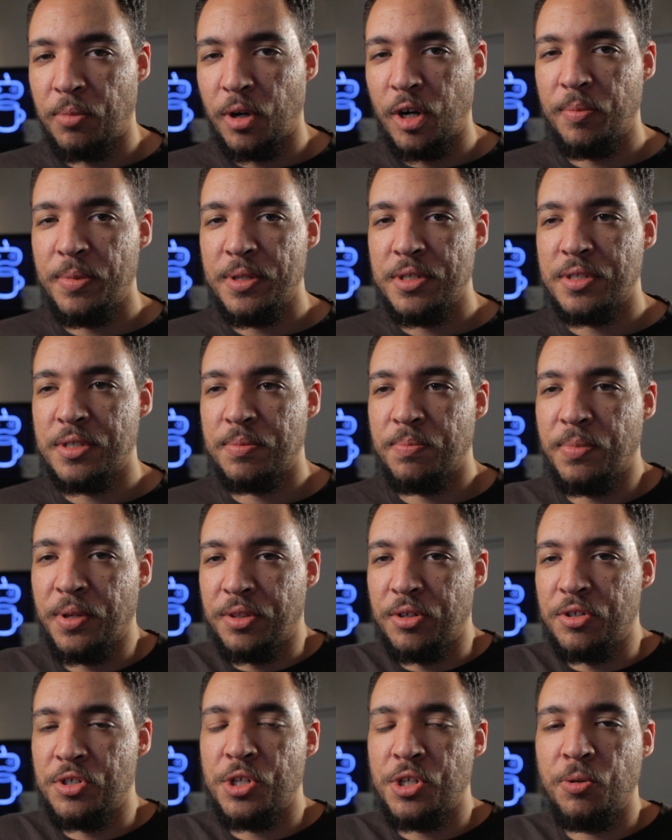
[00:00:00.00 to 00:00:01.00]
purpose, but
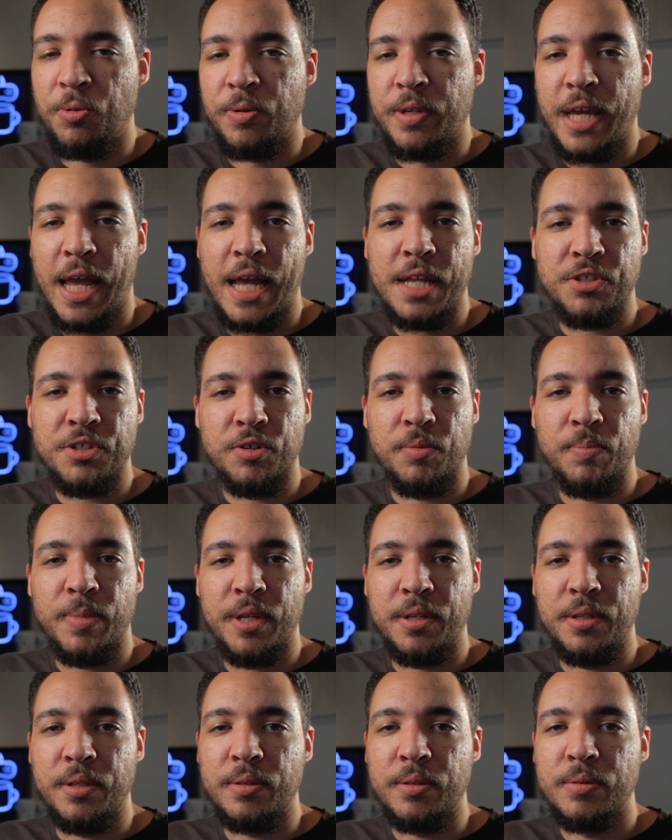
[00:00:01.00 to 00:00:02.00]
there's no cancel
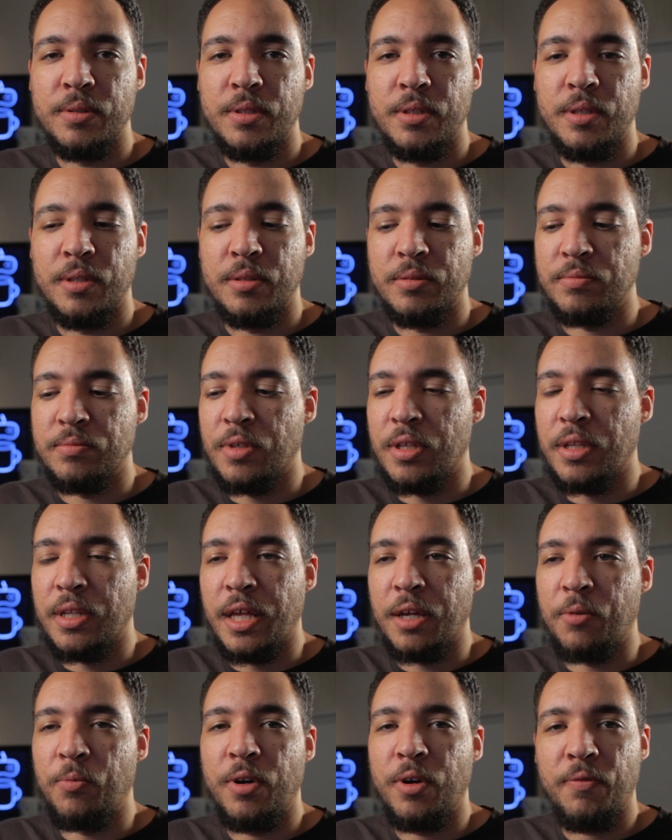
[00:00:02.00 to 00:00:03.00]
button.
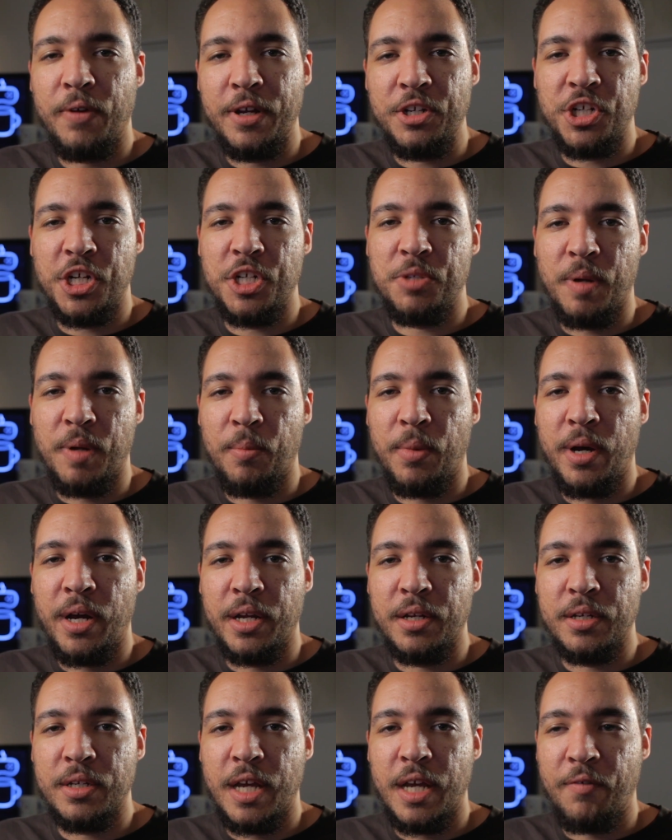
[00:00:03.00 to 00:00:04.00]
Like, what if I change my
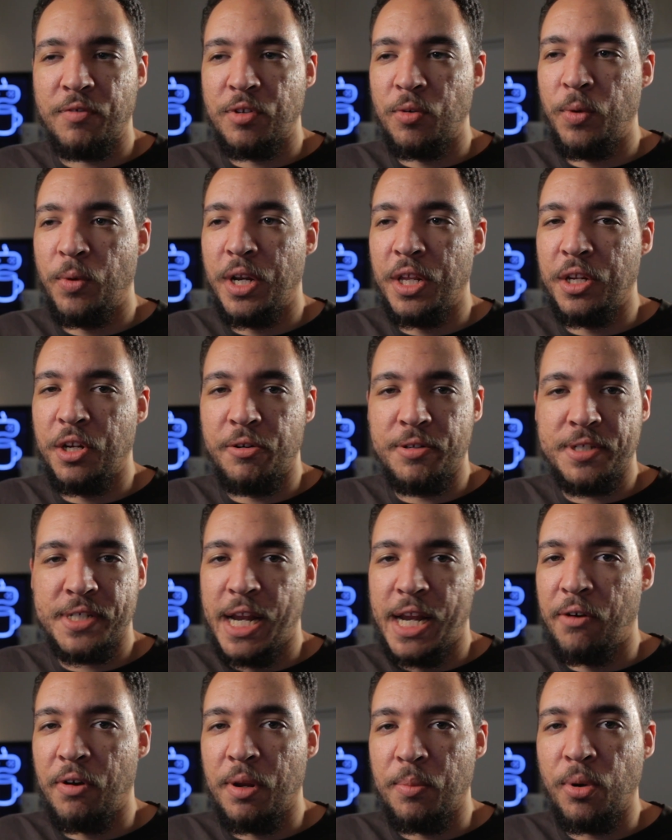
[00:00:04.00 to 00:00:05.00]
mind after reading your
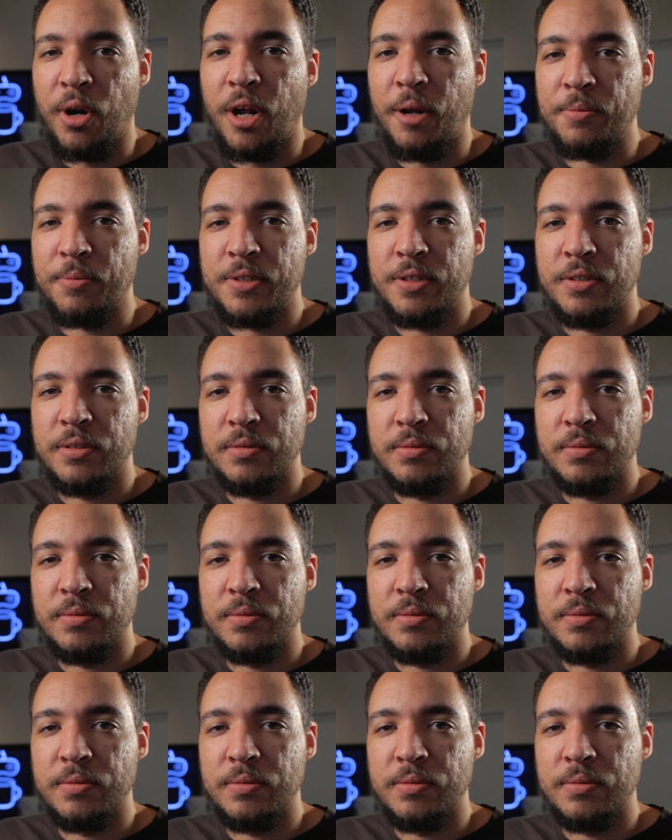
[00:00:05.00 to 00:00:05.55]
scary prompt?